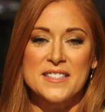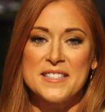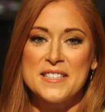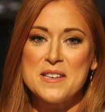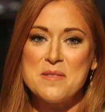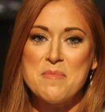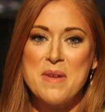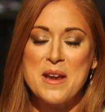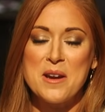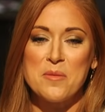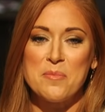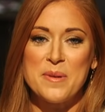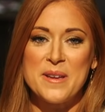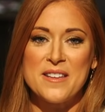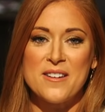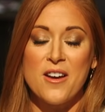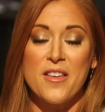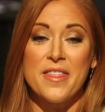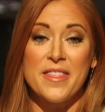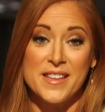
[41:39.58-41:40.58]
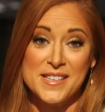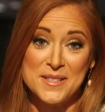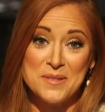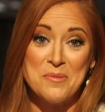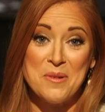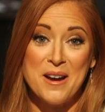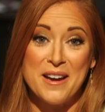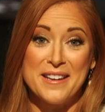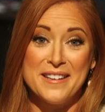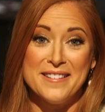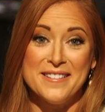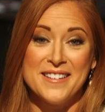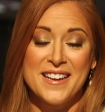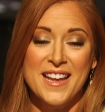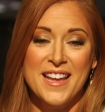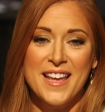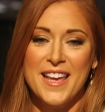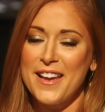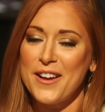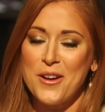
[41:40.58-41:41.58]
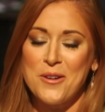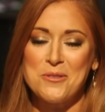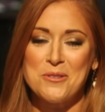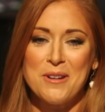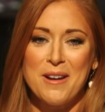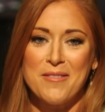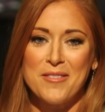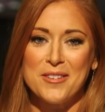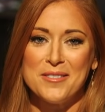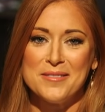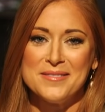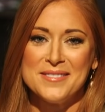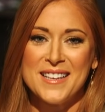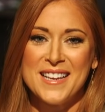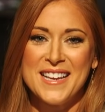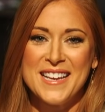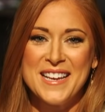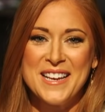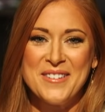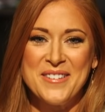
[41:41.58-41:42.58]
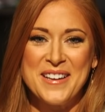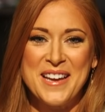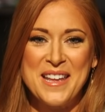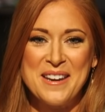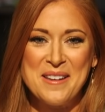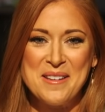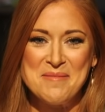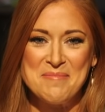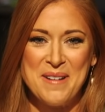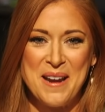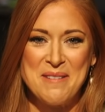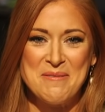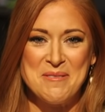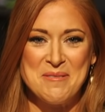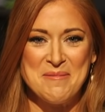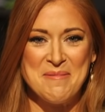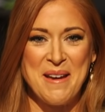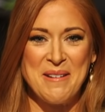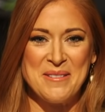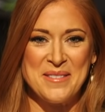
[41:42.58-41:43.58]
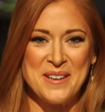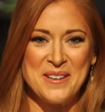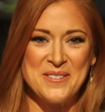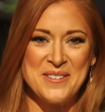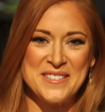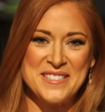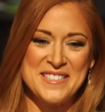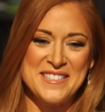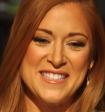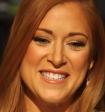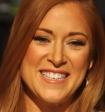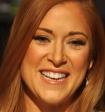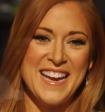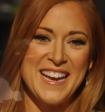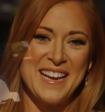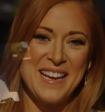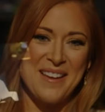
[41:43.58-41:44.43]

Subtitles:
listen to Mayor Pete on this one and go travel. We got to go to break. We'll be back with our question of the day